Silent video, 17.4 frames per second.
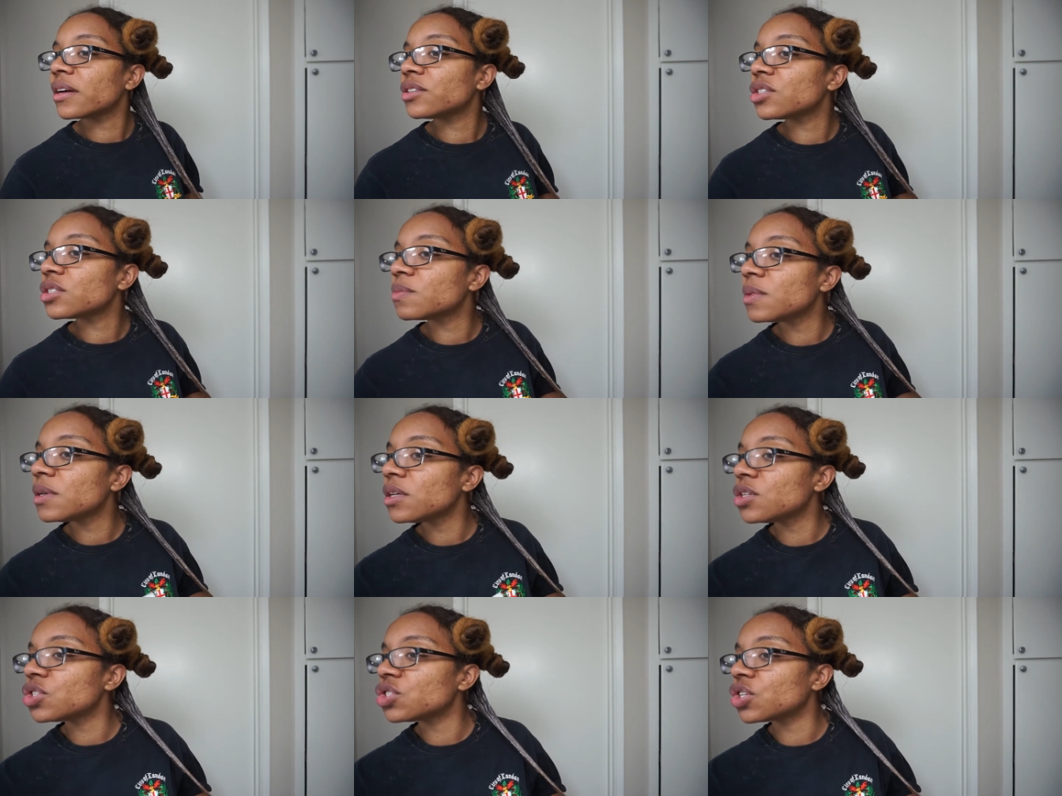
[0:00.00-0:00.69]
Just
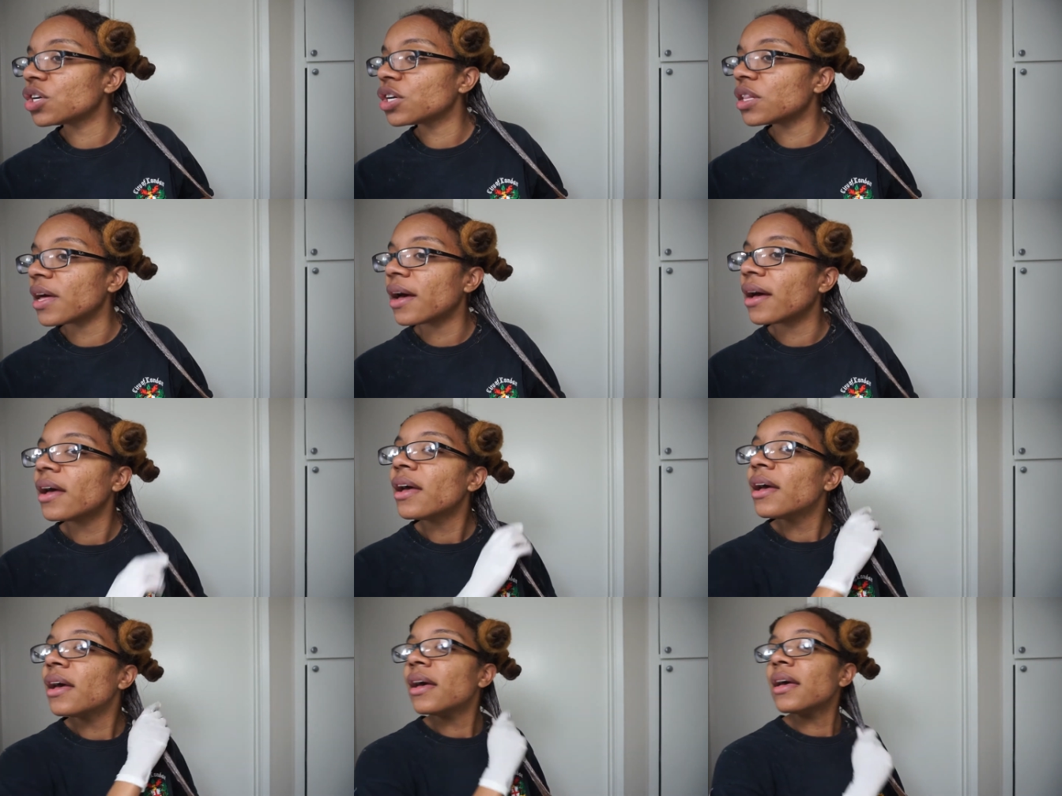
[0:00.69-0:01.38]
making sure that
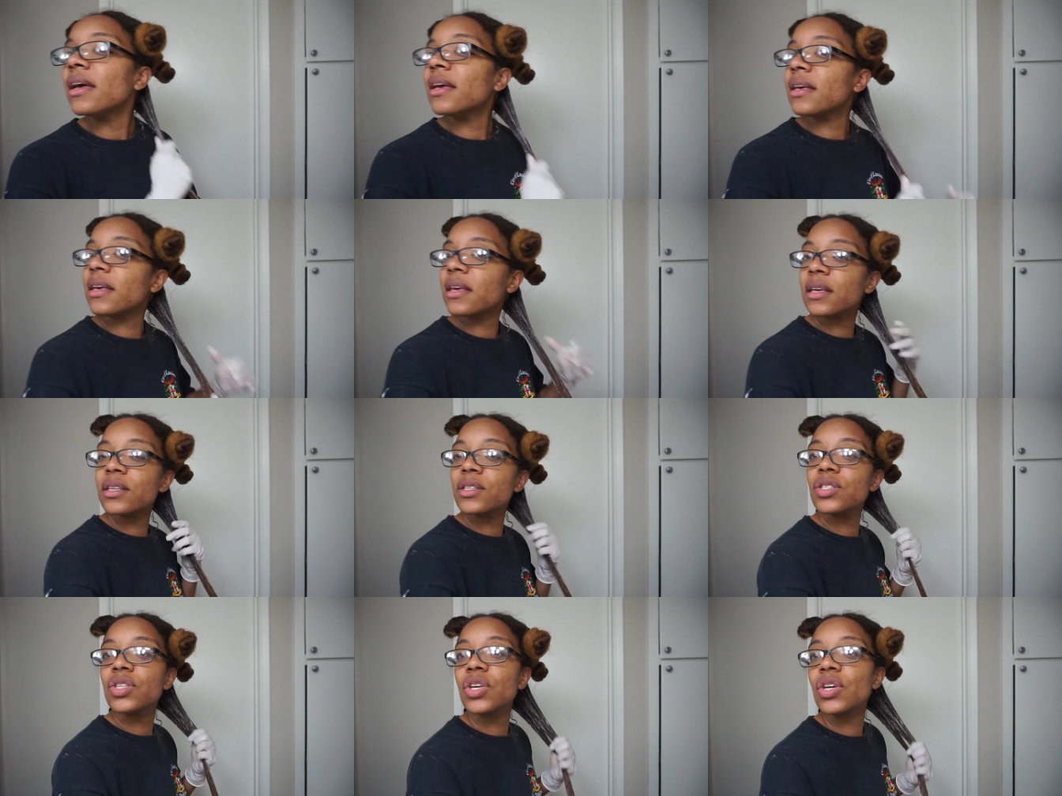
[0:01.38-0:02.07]

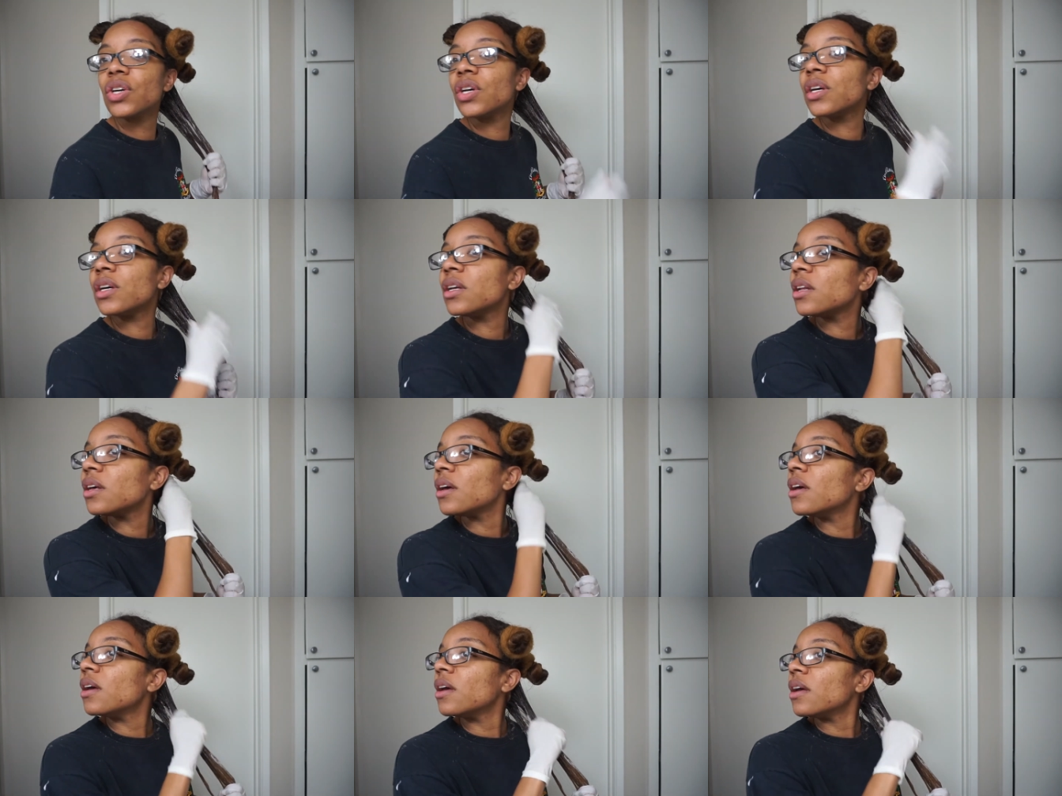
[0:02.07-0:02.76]
he's good,
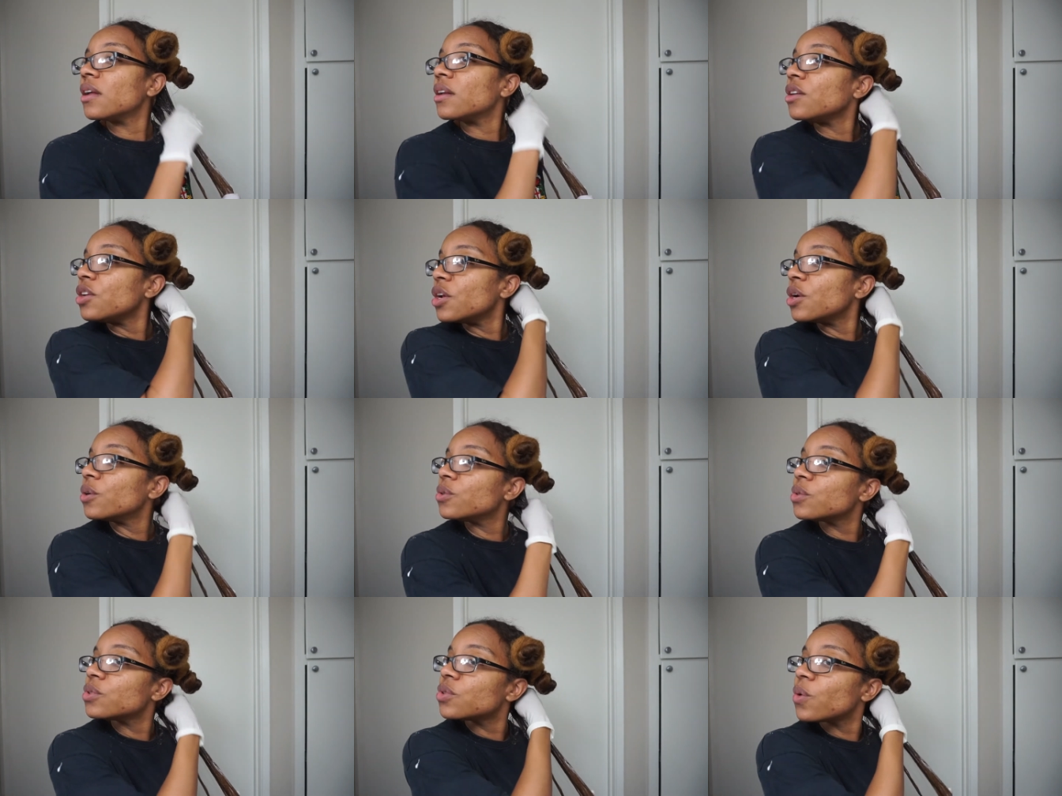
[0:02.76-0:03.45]

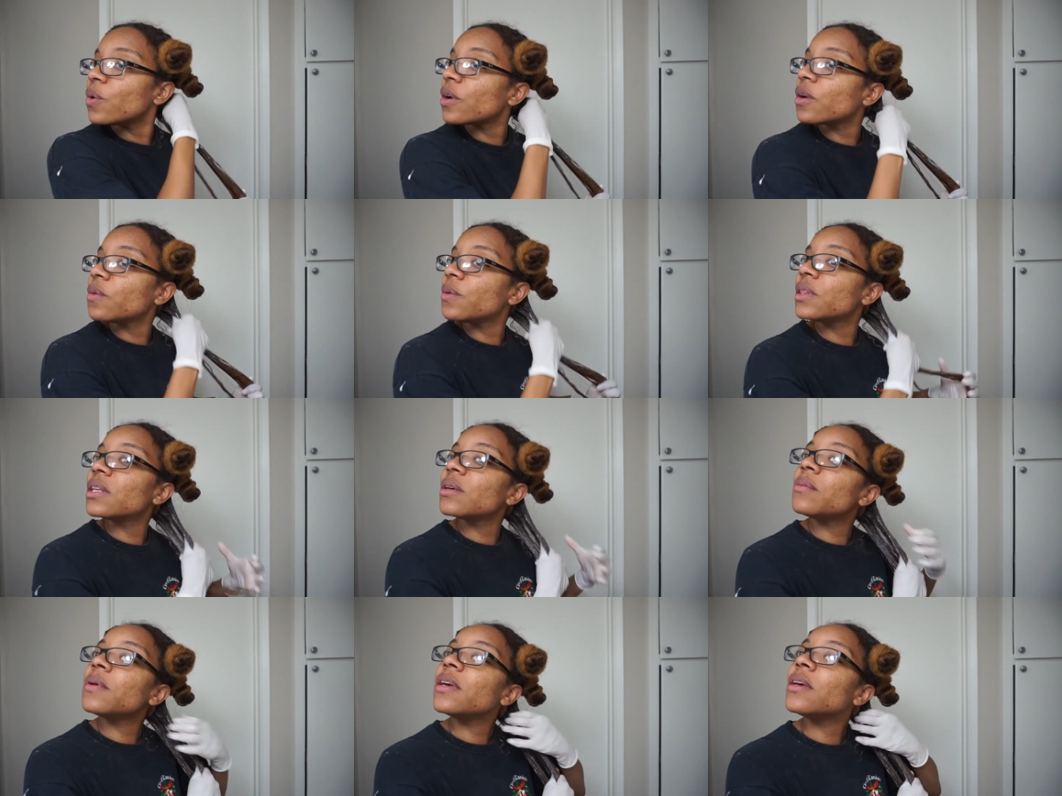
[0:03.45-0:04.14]
knows what's going on with
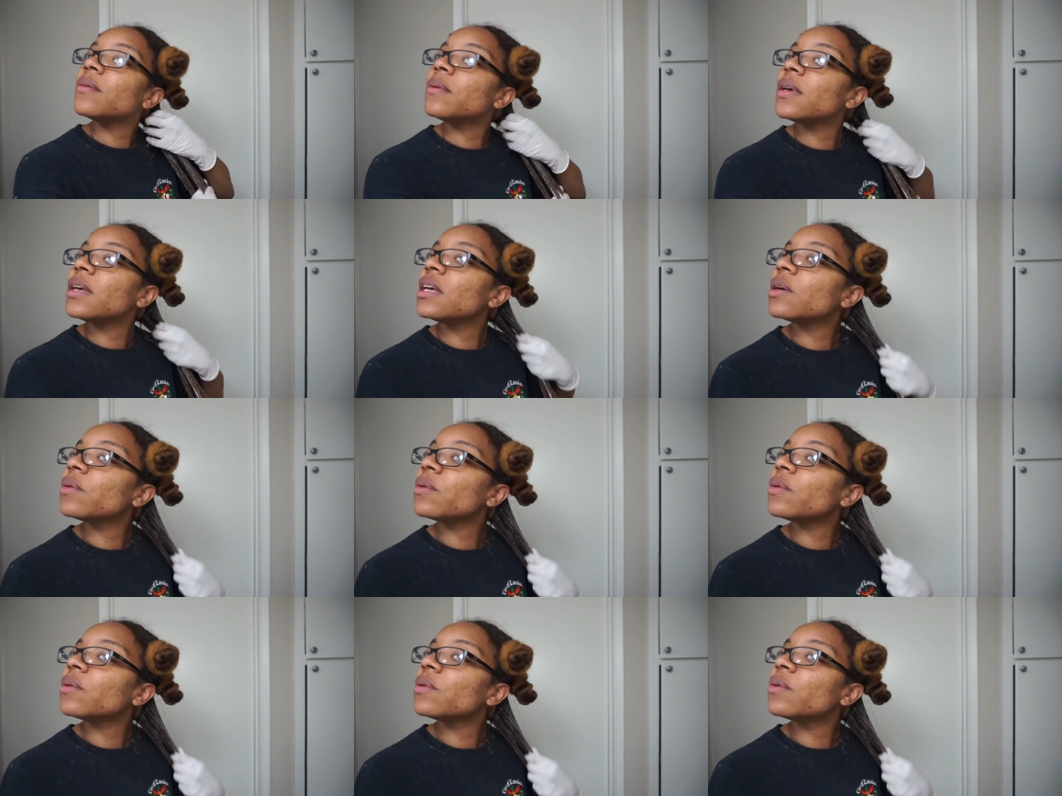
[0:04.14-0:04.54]
the baby.